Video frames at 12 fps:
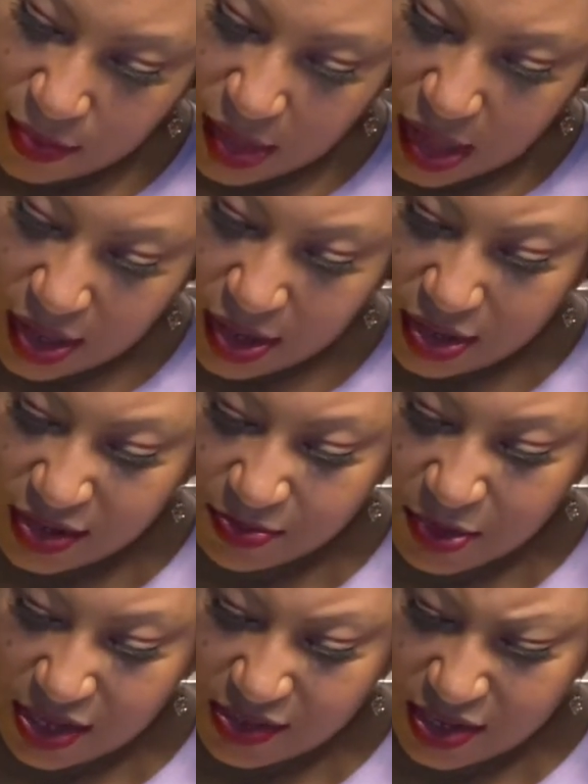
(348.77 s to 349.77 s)
I think this
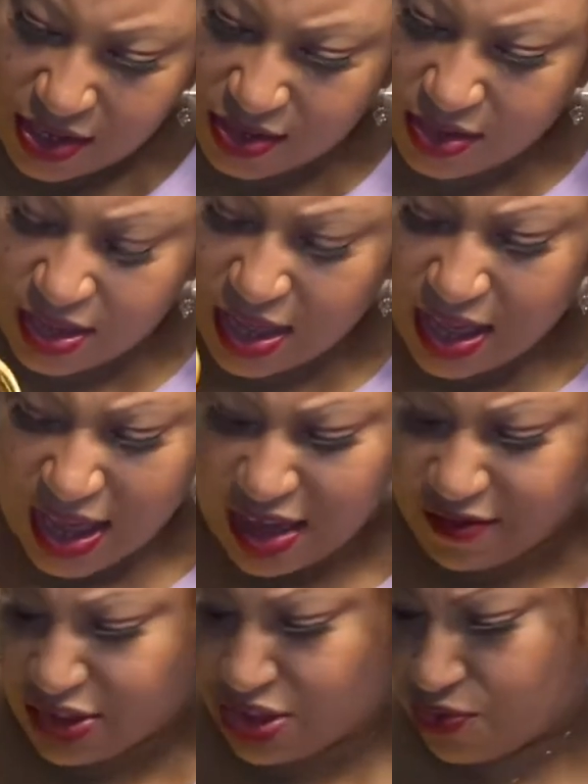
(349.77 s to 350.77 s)
makes it have
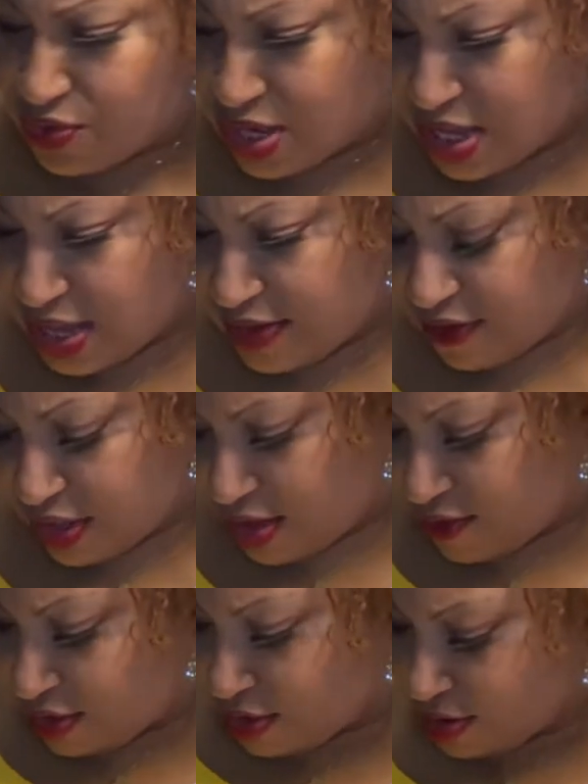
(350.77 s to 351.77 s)
a unique
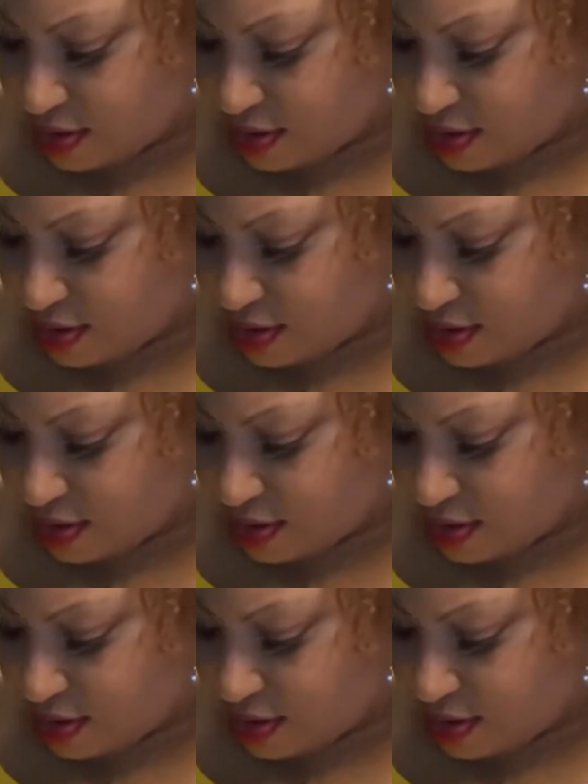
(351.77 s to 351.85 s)
flavor.